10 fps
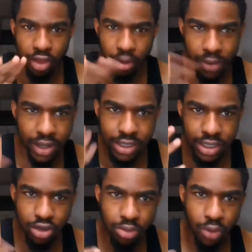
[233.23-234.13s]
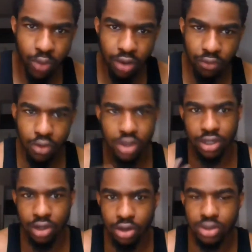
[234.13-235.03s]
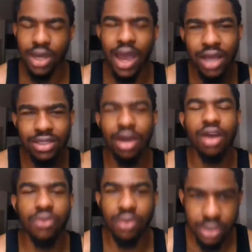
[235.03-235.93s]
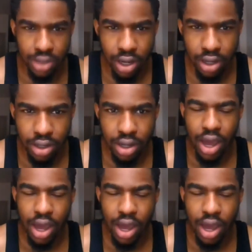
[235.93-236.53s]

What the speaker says: the blessing that you've been waiting for is close, ask God for a sign.